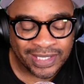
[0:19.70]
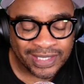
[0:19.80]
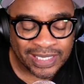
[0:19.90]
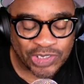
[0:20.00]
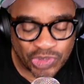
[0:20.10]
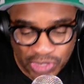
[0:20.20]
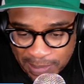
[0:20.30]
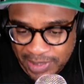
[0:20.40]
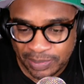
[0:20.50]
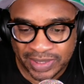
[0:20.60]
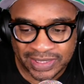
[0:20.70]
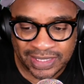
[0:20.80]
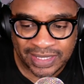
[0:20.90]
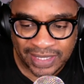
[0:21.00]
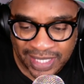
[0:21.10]

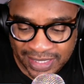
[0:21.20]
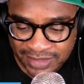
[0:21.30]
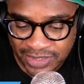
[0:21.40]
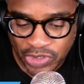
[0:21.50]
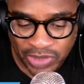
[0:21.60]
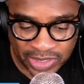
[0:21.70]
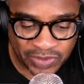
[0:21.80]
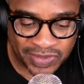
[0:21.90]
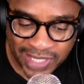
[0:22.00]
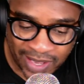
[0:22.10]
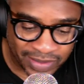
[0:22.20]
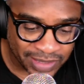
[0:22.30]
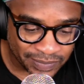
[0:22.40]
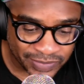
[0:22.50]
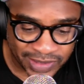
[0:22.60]
as the director of
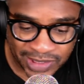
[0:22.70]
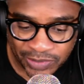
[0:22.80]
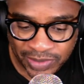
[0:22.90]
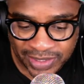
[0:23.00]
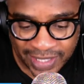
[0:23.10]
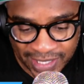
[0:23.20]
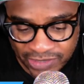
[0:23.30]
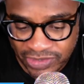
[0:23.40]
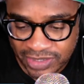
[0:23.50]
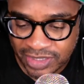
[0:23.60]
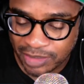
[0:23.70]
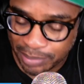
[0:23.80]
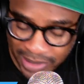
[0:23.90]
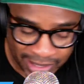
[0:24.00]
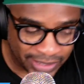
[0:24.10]
scouting, dealing with the agents and the
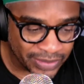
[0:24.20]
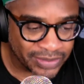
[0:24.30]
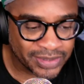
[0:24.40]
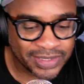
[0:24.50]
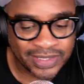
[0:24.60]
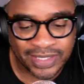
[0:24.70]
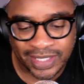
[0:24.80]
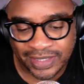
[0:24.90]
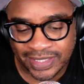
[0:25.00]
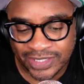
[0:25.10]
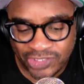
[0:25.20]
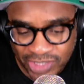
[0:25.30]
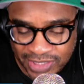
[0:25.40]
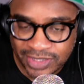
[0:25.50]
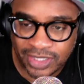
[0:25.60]
players and the
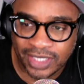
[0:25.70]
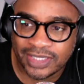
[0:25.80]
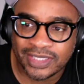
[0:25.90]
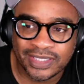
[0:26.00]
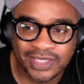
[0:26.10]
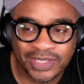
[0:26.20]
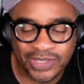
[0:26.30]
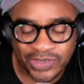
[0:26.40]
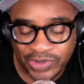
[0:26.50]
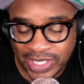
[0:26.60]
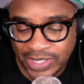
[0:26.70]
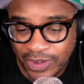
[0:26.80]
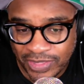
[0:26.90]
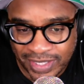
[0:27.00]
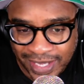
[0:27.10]
logistics and creating
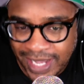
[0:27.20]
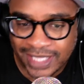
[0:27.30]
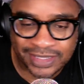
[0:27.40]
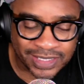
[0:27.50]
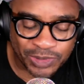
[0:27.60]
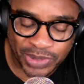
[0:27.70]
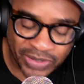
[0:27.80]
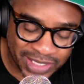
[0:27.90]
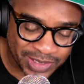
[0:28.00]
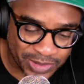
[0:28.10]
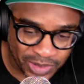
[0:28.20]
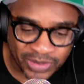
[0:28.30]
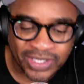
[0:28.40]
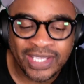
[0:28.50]
all the content. It's been crazy, so